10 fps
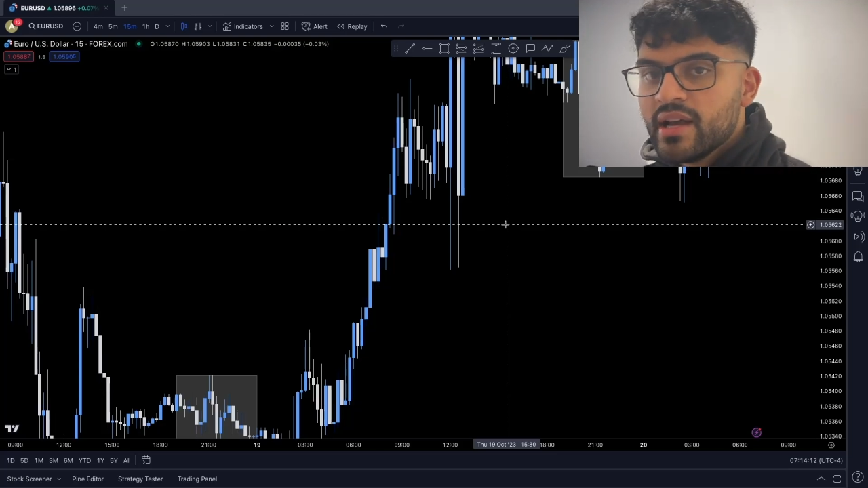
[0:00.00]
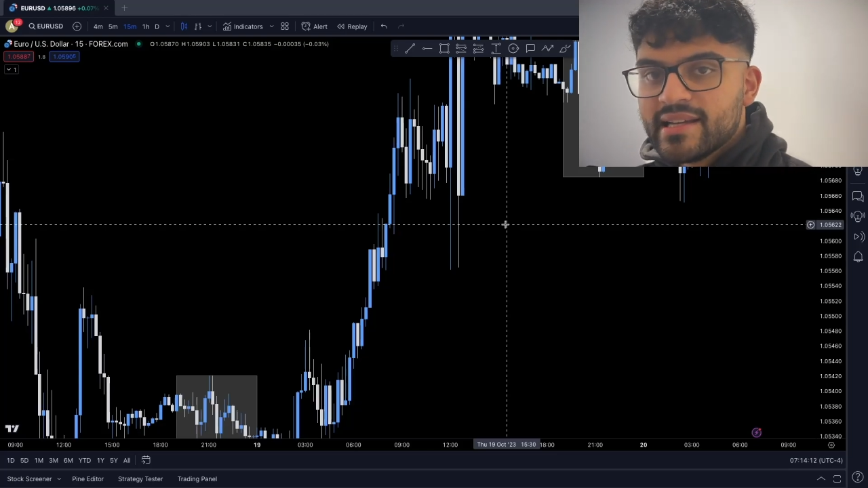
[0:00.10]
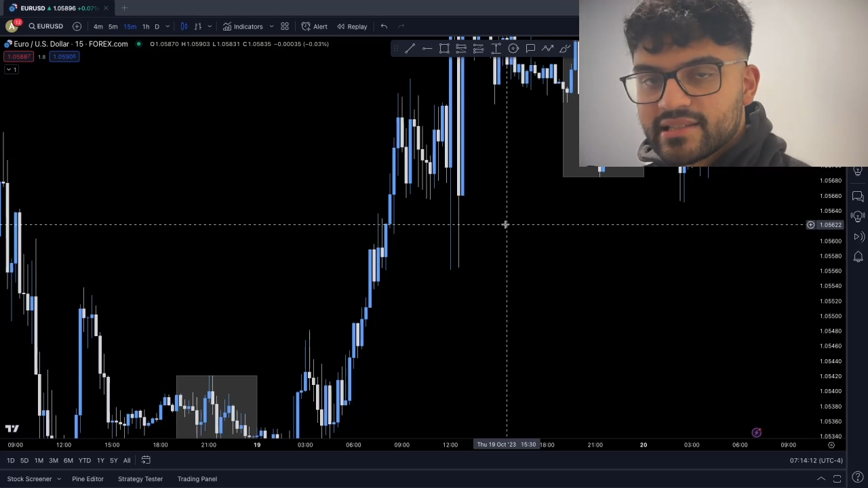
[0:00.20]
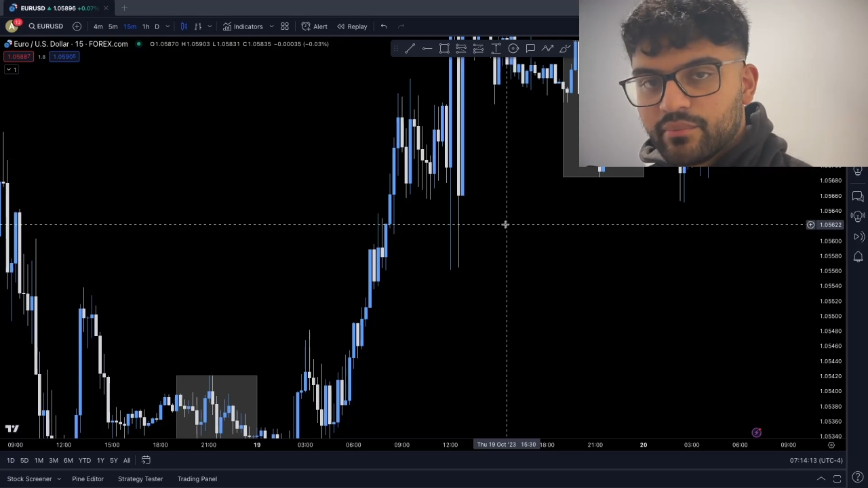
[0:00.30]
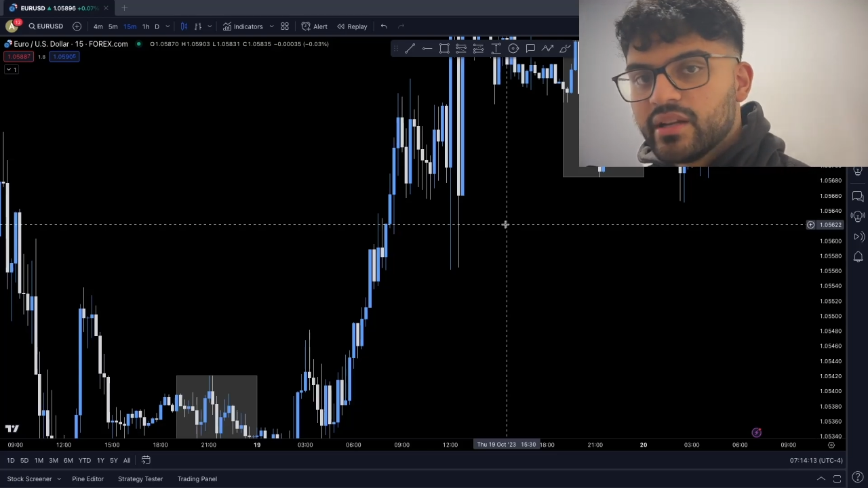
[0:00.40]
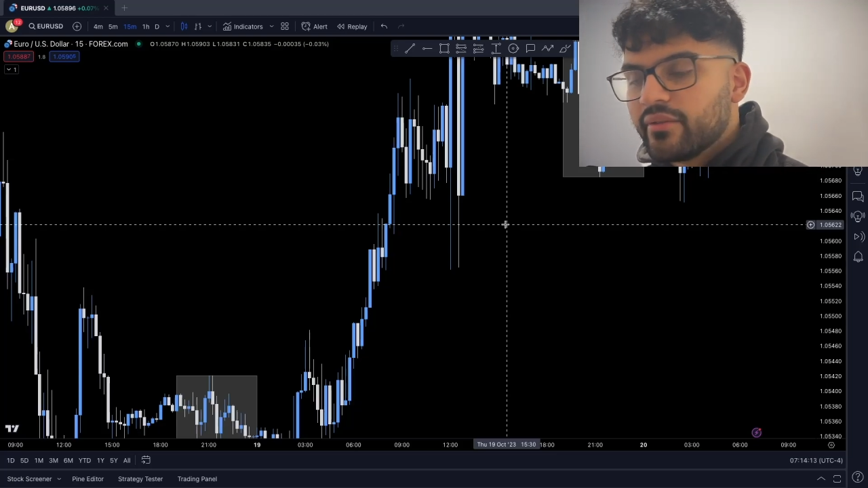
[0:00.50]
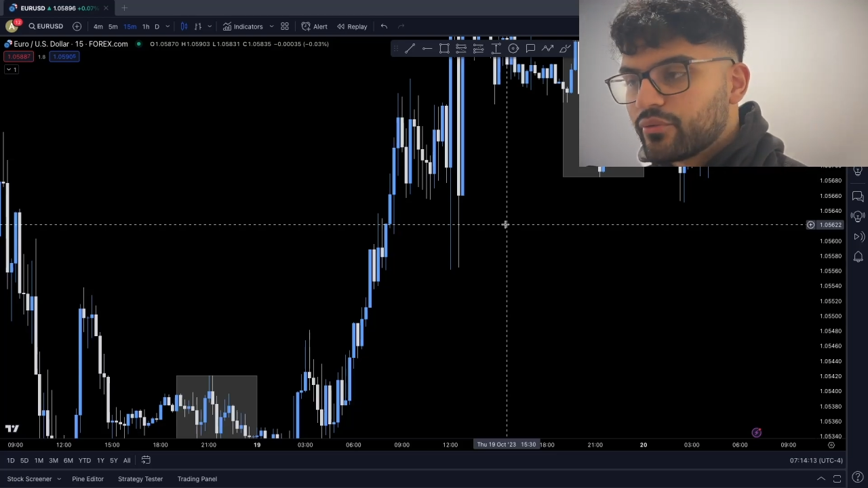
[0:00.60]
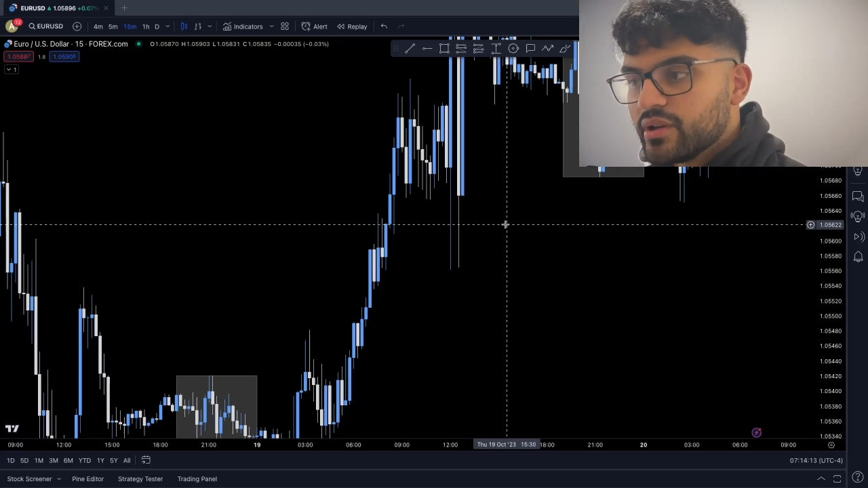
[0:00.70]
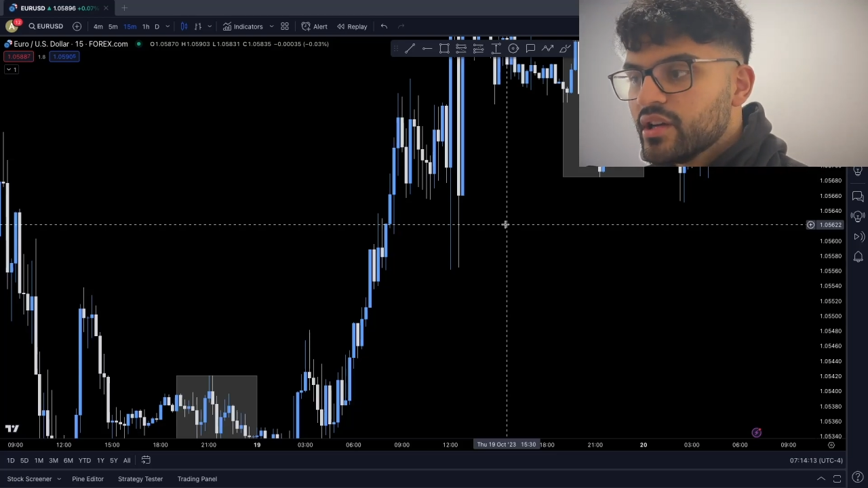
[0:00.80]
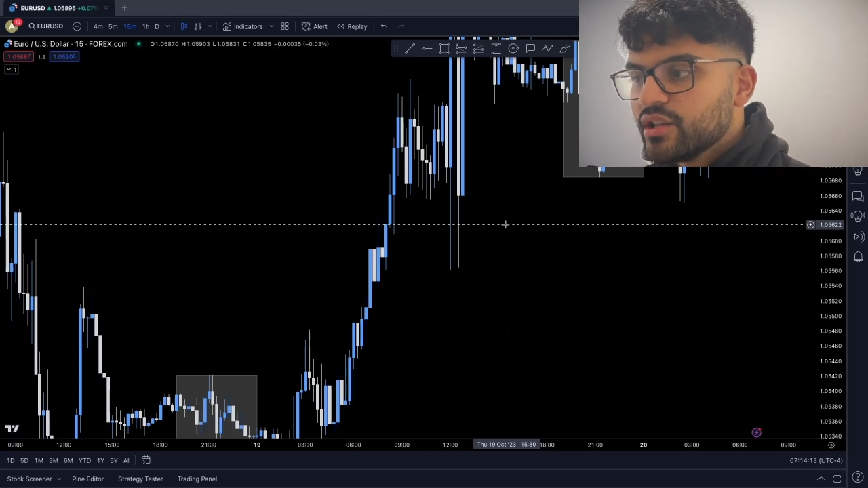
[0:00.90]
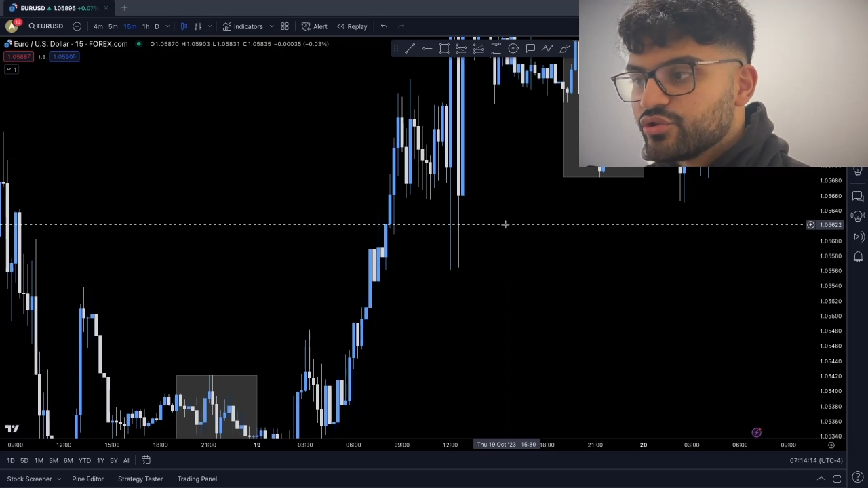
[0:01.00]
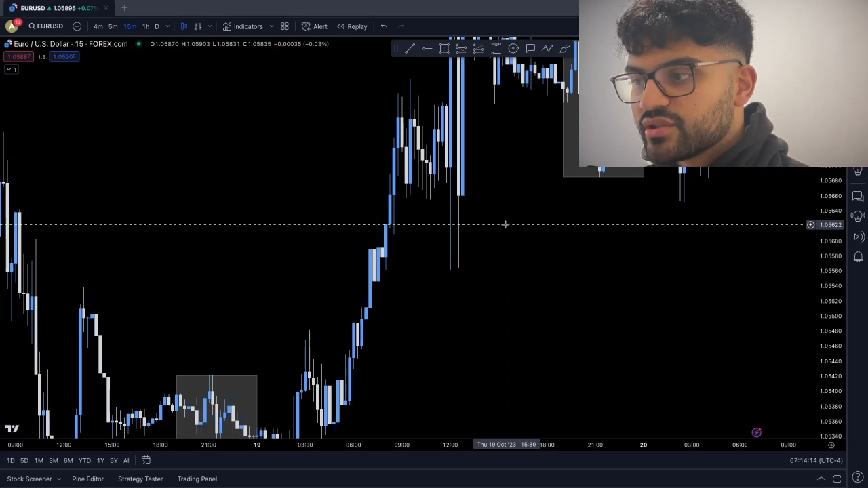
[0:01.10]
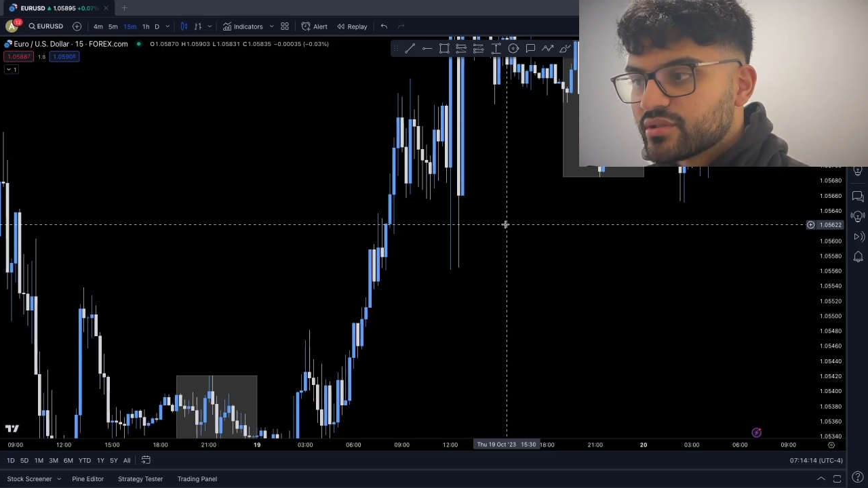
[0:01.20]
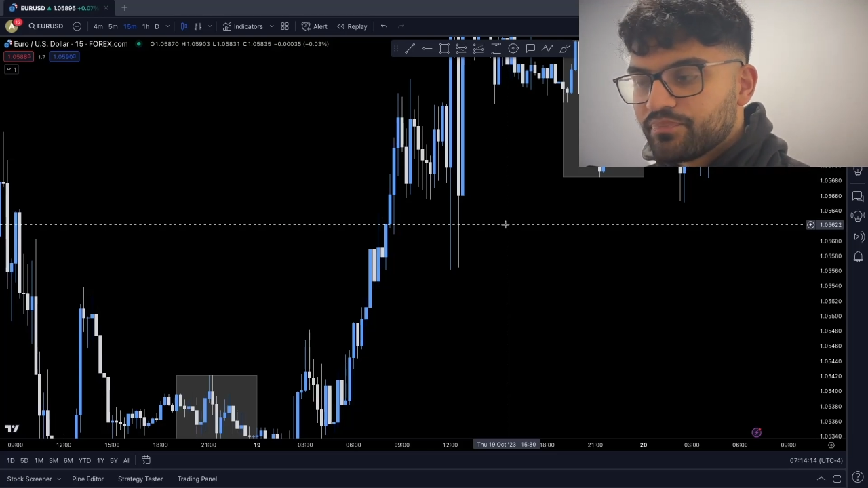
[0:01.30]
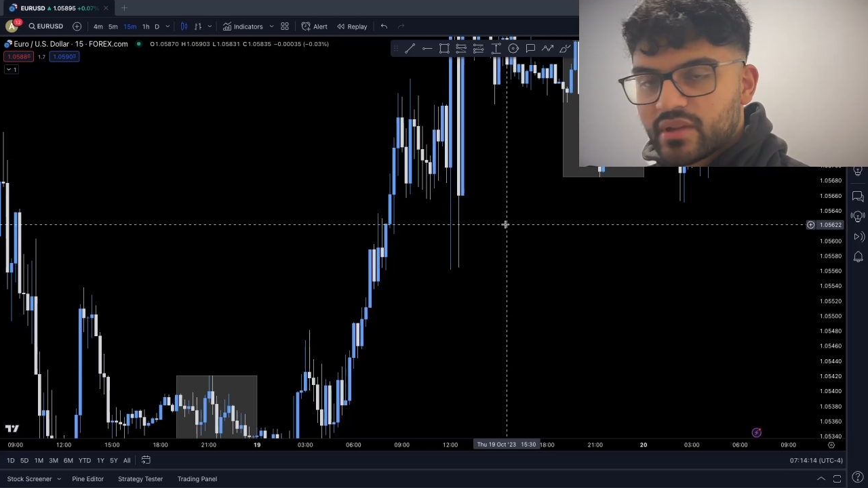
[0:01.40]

It's completely free. So just